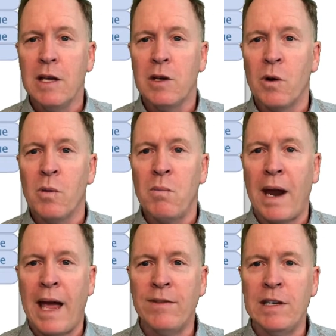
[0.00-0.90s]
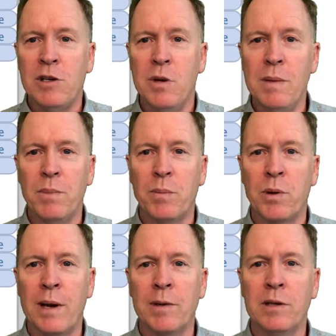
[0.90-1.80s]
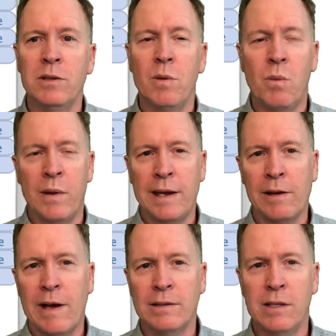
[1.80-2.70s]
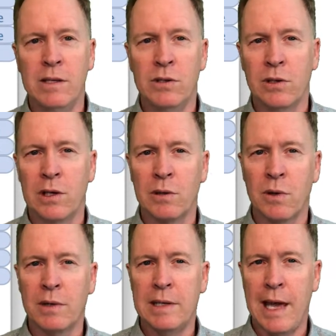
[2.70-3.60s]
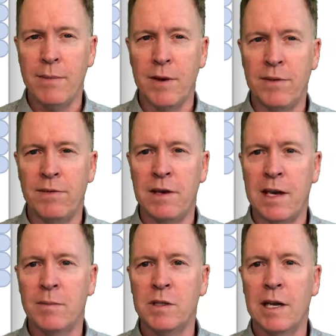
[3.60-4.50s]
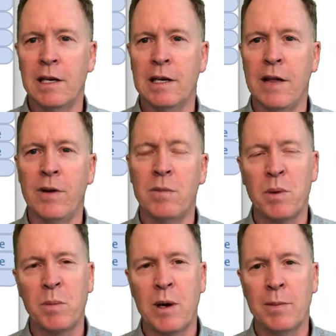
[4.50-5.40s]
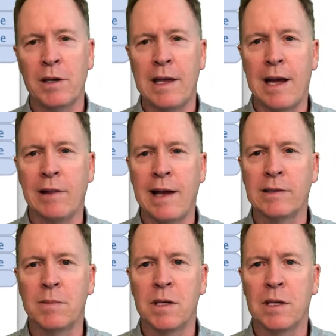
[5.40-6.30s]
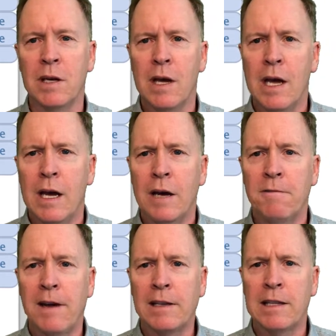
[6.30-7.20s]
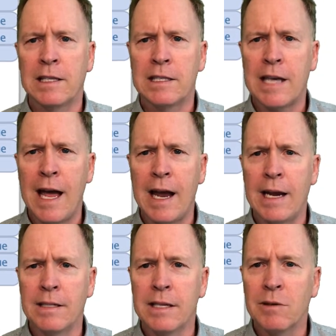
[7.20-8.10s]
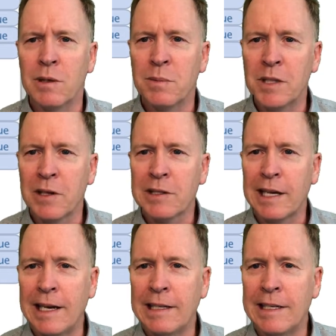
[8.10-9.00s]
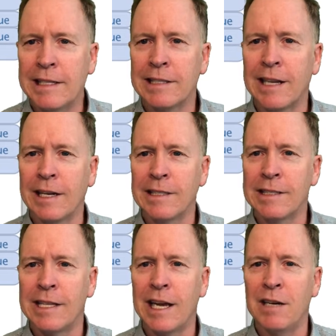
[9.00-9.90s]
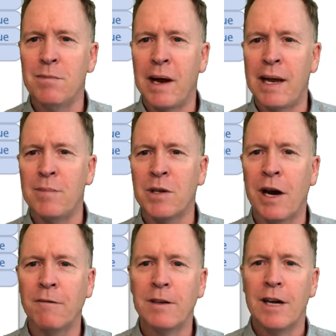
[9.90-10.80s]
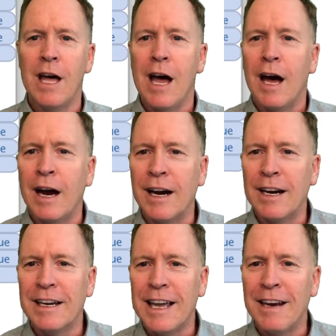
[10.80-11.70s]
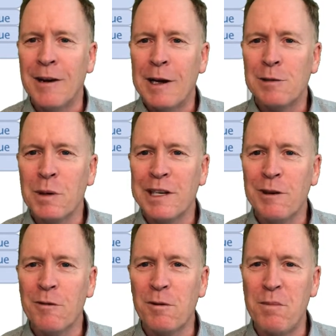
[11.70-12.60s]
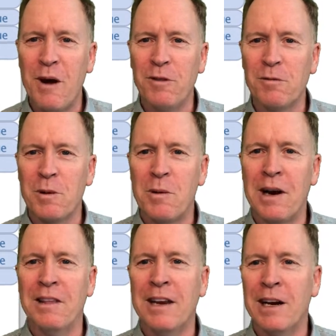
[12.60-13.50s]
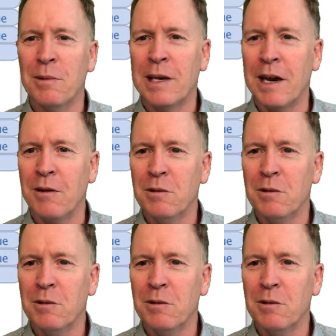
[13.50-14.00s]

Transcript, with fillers: So by having two input parameters, one that allows the user to control the name of the VMs and another input parameter that allows them to affect the size. Whoops, it looks did size instead. My aim's off. Anyways, we could do it for both if we want. There we go.